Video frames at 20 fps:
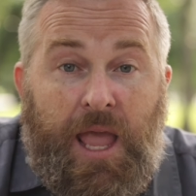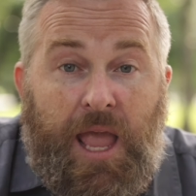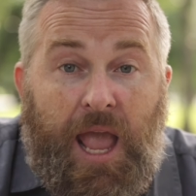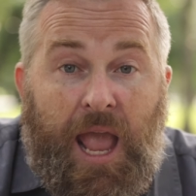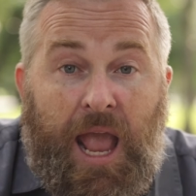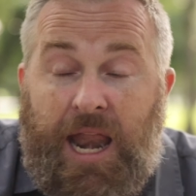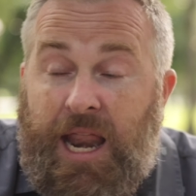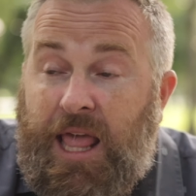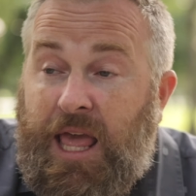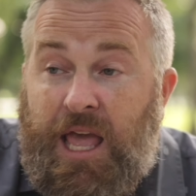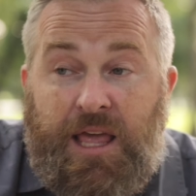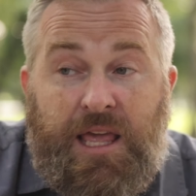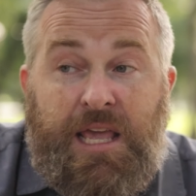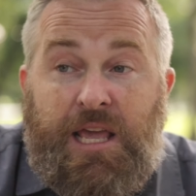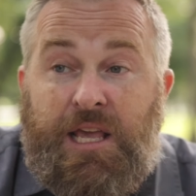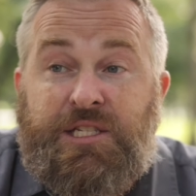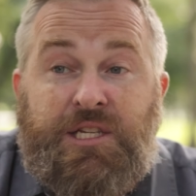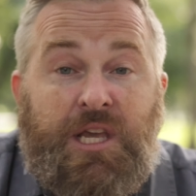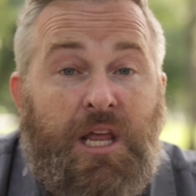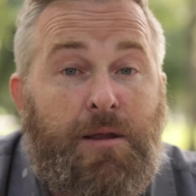And
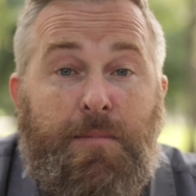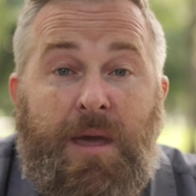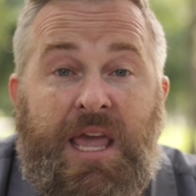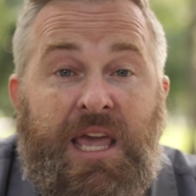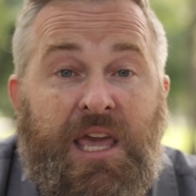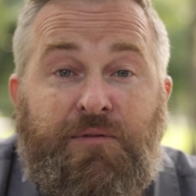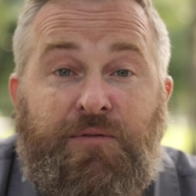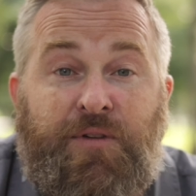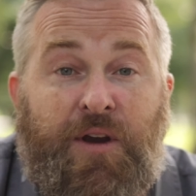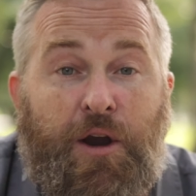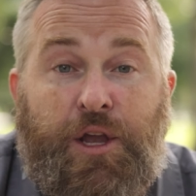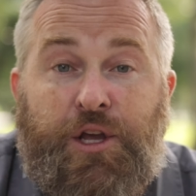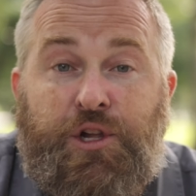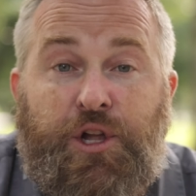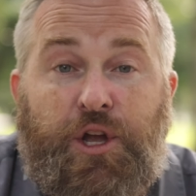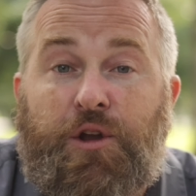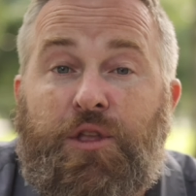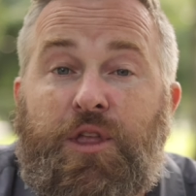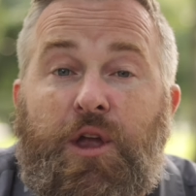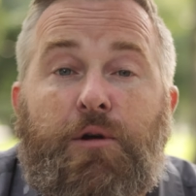he's going to make it very
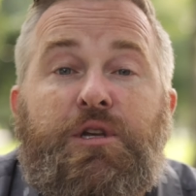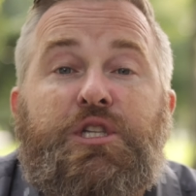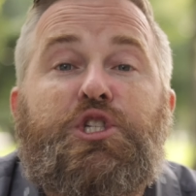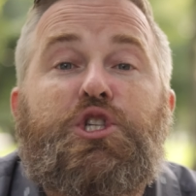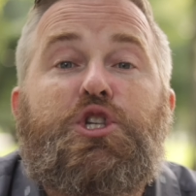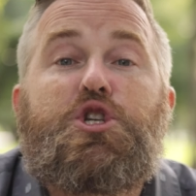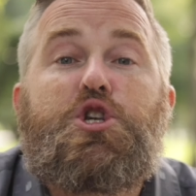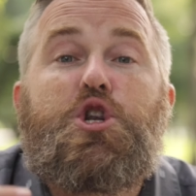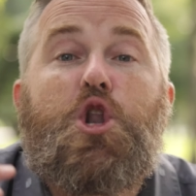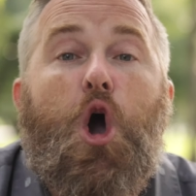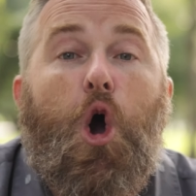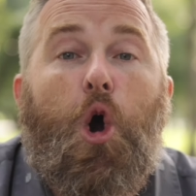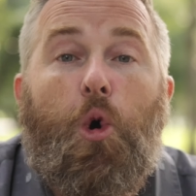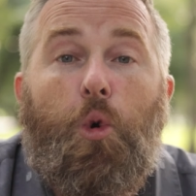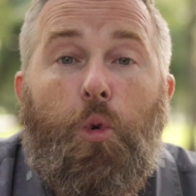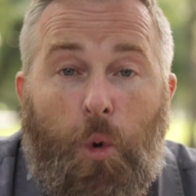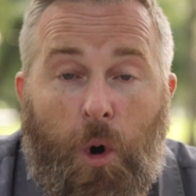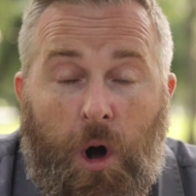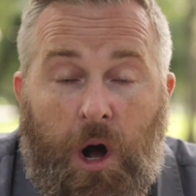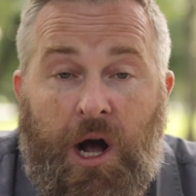clear there is no
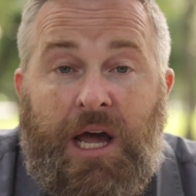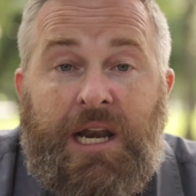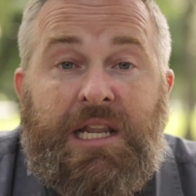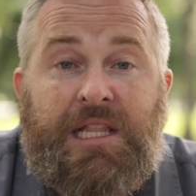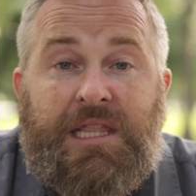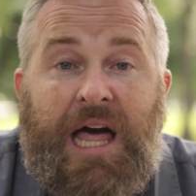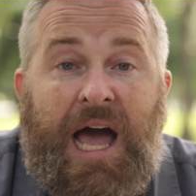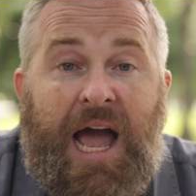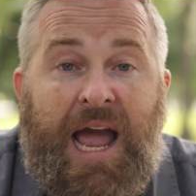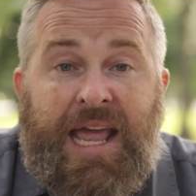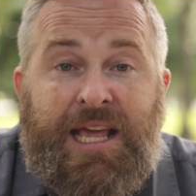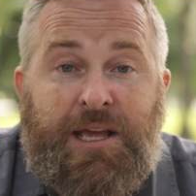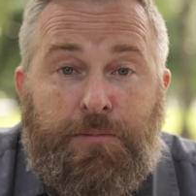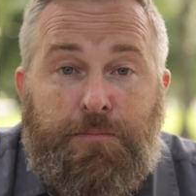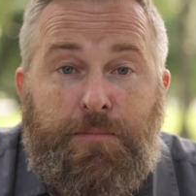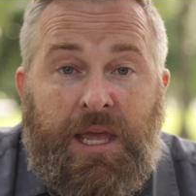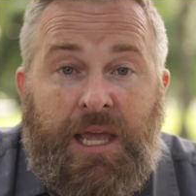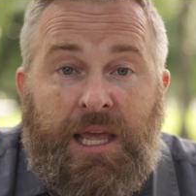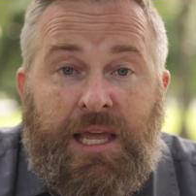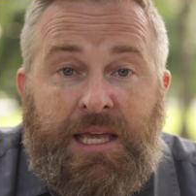one like
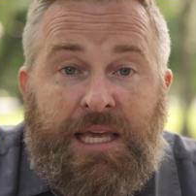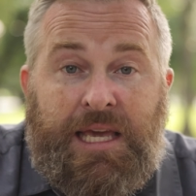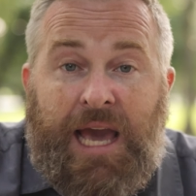me.